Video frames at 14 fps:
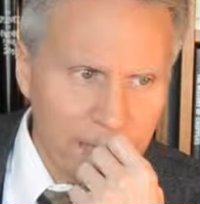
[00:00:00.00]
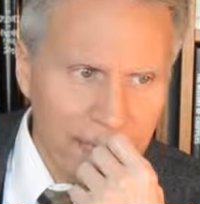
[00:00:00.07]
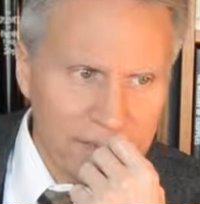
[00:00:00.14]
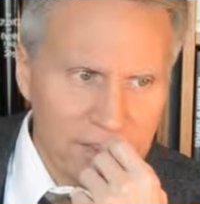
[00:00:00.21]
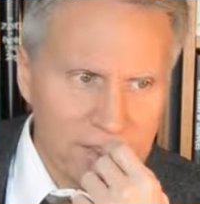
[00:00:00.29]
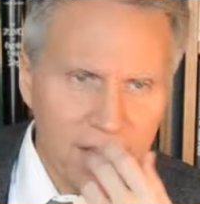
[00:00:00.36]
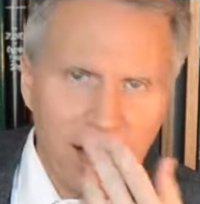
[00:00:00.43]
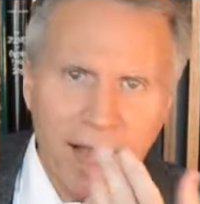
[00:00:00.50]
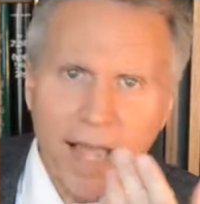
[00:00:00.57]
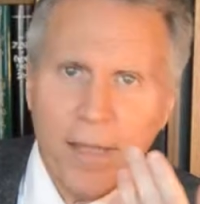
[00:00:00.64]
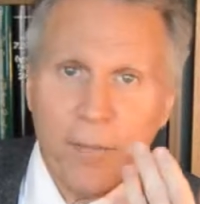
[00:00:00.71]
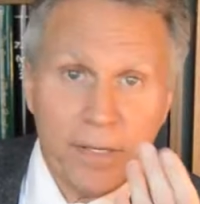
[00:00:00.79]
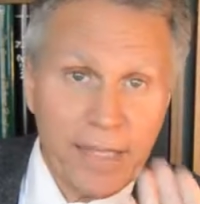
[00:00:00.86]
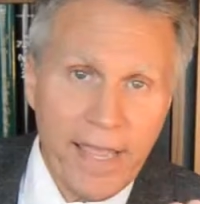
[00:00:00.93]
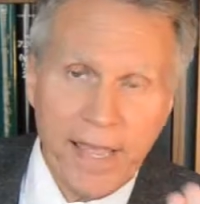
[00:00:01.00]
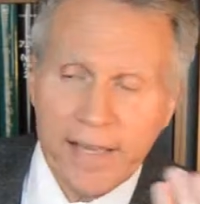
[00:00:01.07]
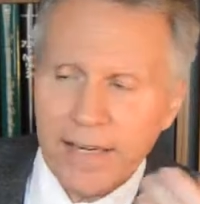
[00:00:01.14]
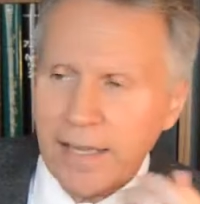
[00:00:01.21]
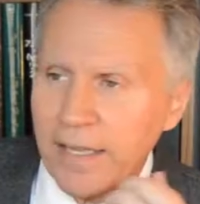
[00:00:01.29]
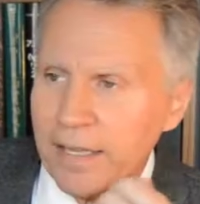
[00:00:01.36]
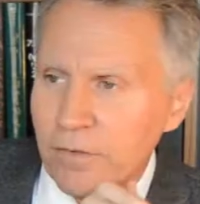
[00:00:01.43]
at the time,
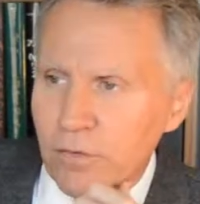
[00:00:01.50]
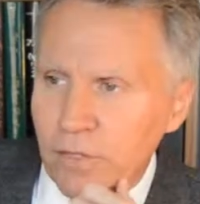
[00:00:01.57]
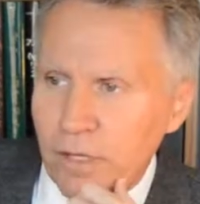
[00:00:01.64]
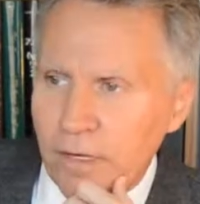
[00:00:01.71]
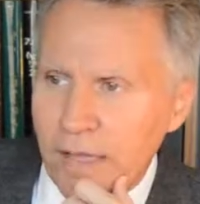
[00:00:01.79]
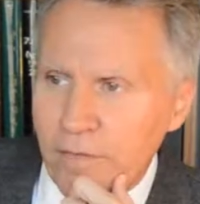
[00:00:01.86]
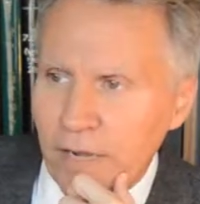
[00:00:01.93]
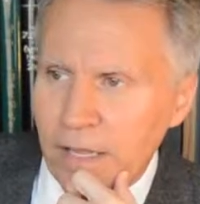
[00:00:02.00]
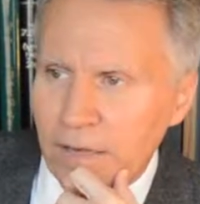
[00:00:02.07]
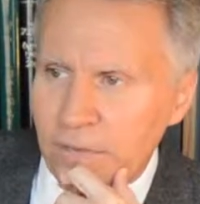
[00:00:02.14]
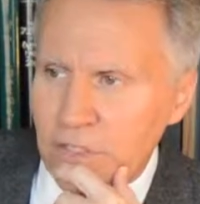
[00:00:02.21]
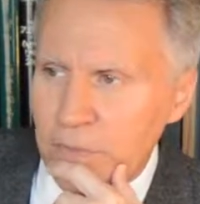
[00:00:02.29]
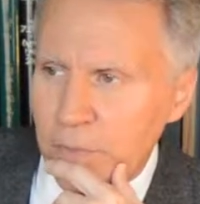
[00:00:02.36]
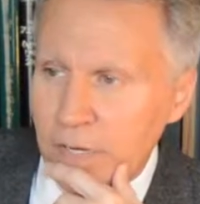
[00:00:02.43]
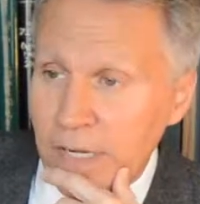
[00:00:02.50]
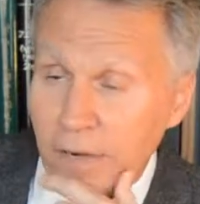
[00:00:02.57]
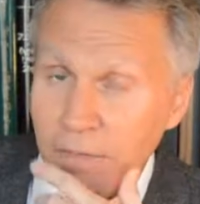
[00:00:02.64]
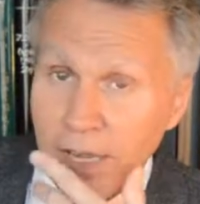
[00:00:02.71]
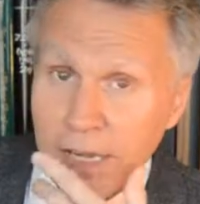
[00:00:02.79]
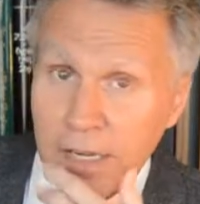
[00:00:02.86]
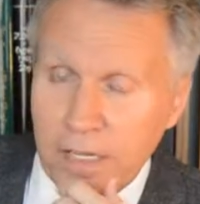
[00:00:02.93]
again, I don't have a lot of experience.
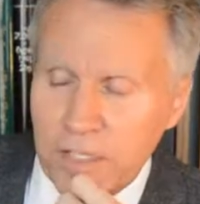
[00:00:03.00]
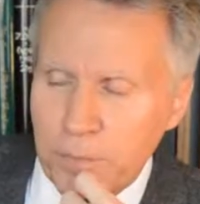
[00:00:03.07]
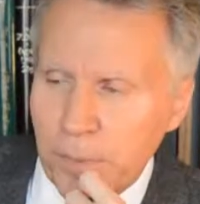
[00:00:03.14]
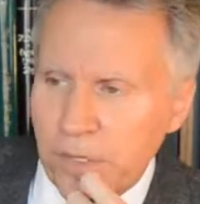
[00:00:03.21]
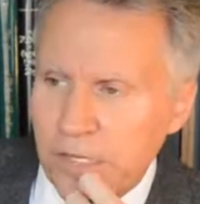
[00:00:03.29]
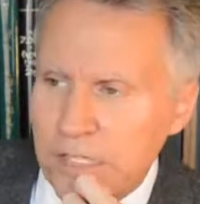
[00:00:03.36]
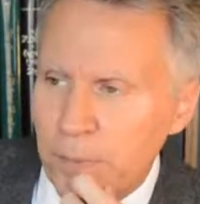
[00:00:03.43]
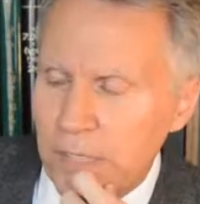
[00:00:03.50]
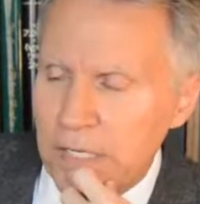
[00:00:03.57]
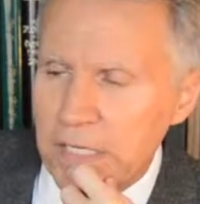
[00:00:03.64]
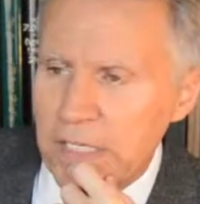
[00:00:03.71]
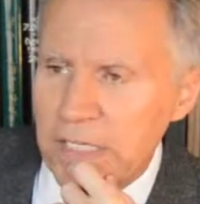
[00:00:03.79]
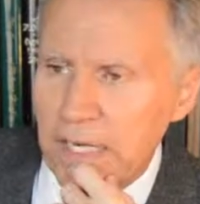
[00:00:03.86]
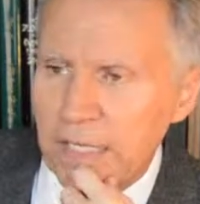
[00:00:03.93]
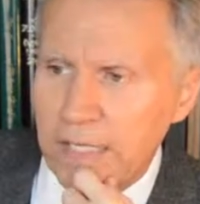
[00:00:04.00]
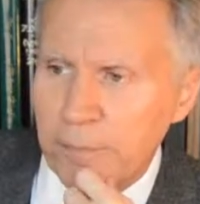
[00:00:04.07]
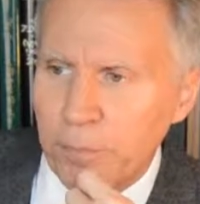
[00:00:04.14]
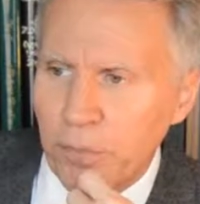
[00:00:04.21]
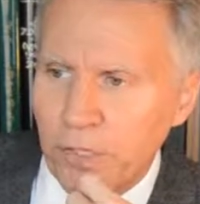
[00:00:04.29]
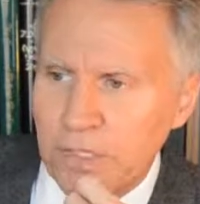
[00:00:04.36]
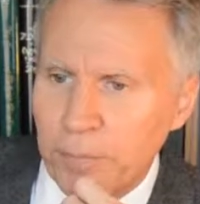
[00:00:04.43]
I mean, any experience, but he's selling
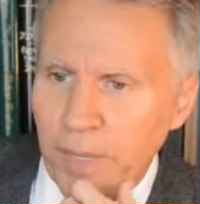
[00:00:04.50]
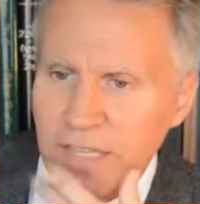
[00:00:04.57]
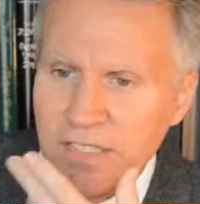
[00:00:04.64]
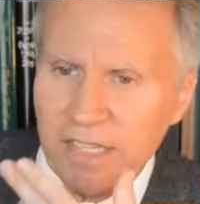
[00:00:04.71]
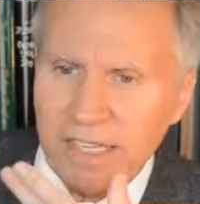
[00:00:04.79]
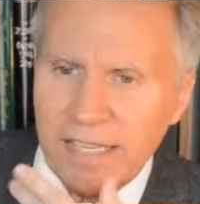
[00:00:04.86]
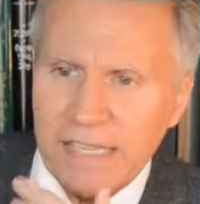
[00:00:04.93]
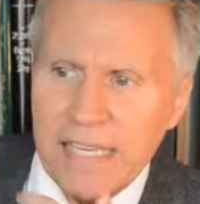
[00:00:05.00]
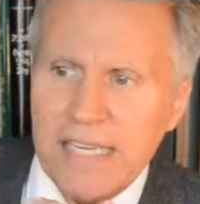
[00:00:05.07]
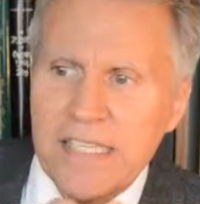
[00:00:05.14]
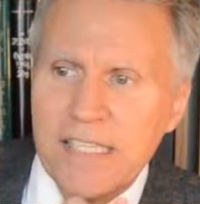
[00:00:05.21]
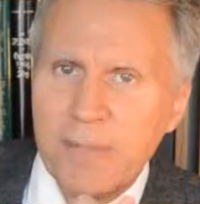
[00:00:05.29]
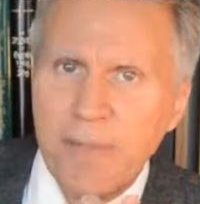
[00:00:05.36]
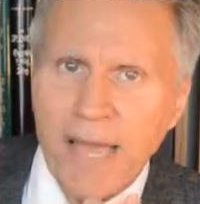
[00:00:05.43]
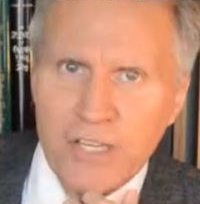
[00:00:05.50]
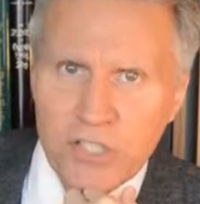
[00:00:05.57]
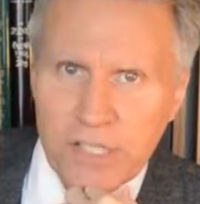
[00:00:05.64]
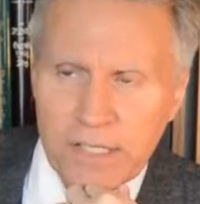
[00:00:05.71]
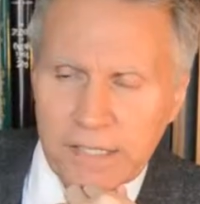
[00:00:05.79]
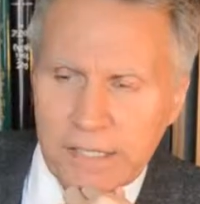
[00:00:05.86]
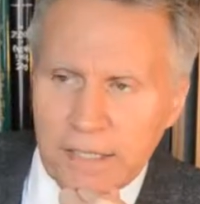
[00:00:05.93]
that book. It's basically an Easy
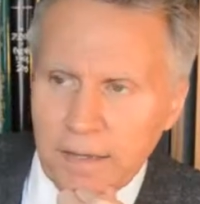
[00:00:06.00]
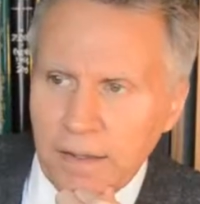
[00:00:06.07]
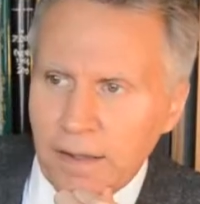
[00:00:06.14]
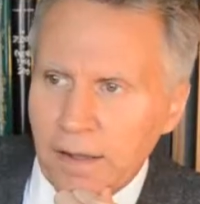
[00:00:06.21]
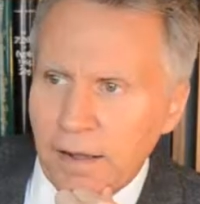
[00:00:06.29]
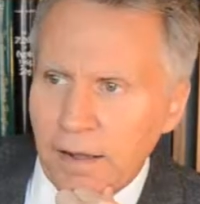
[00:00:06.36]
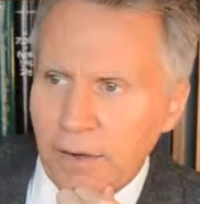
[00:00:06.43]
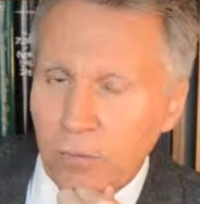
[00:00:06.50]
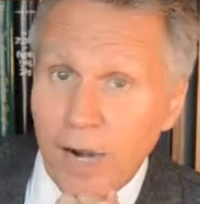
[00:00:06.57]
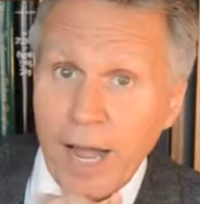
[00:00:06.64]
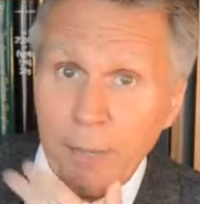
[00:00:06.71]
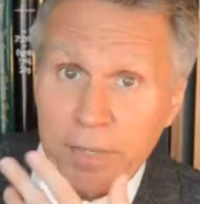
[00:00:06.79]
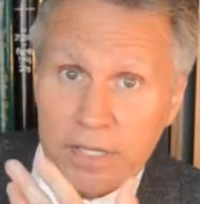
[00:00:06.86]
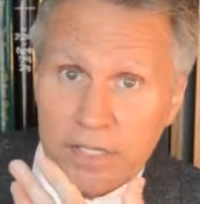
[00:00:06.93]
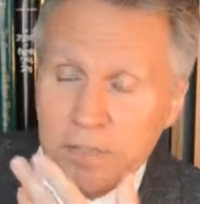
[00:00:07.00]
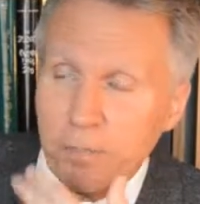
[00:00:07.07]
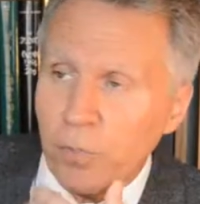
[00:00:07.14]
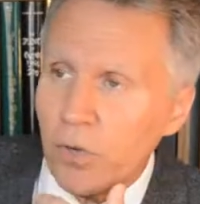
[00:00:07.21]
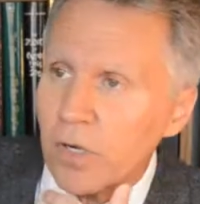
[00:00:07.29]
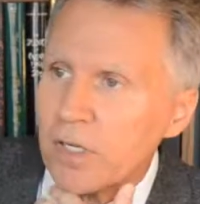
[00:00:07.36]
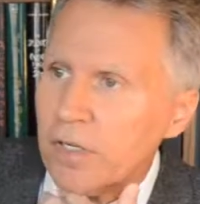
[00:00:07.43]
Magic, Robin's
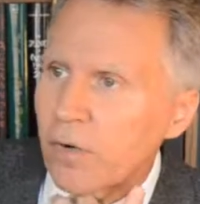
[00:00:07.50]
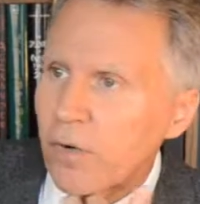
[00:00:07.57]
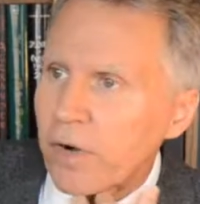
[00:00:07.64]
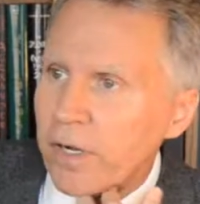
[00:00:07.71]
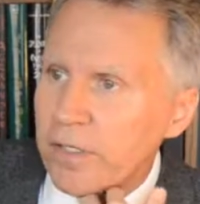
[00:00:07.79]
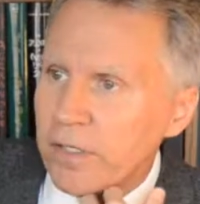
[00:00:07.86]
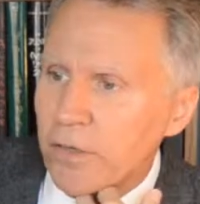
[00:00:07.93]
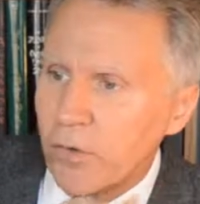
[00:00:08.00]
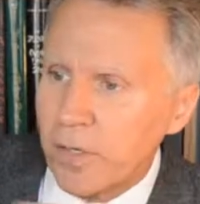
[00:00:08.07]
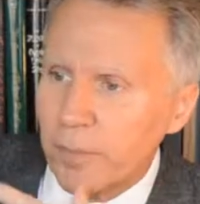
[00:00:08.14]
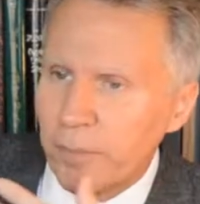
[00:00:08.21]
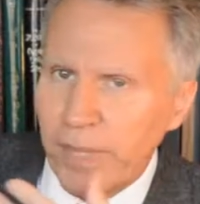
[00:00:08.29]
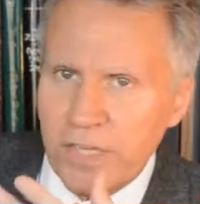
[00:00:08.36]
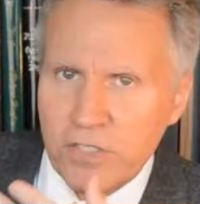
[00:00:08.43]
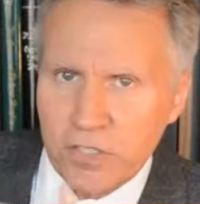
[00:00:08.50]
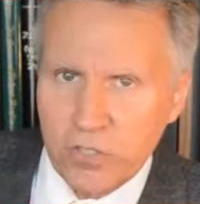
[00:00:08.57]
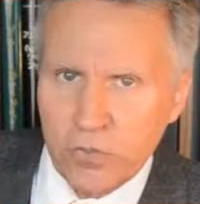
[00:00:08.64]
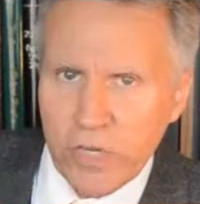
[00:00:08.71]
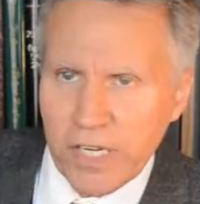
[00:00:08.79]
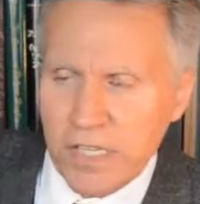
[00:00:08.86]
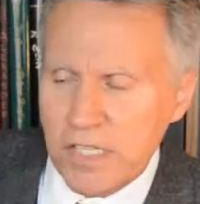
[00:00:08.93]
book on basic
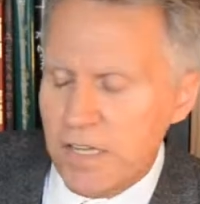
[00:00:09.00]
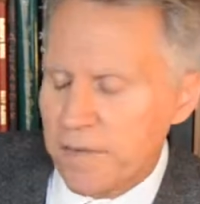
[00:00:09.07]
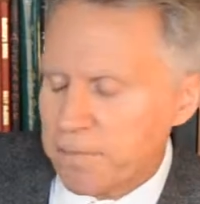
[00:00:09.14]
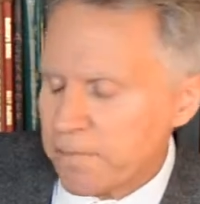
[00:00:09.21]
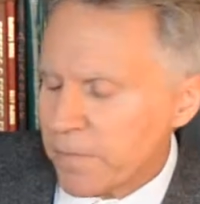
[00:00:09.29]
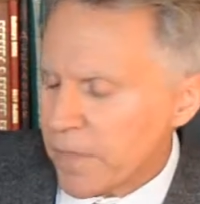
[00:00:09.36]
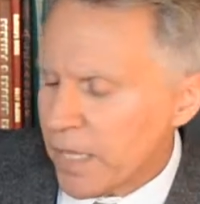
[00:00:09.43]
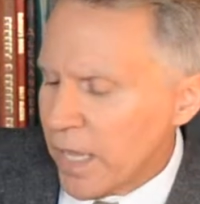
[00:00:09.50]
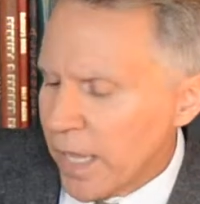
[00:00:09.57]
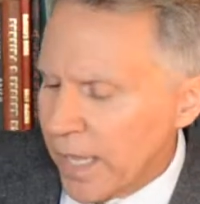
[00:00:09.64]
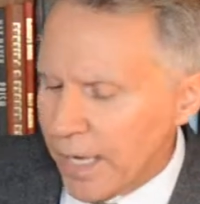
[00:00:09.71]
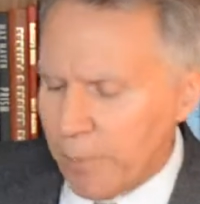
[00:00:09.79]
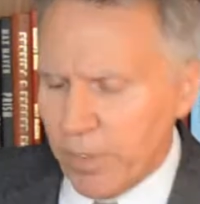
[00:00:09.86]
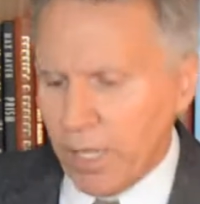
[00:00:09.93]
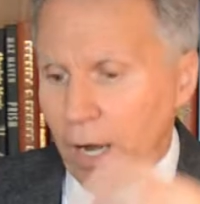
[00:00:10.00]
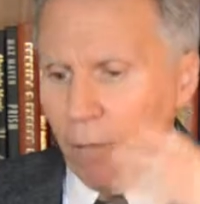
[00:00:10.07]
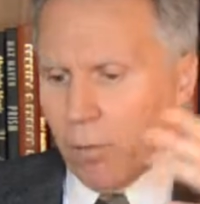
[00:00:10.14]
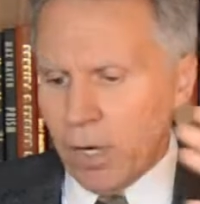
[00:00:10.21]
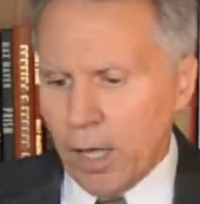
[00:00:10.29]
tricks. And I'm thinking,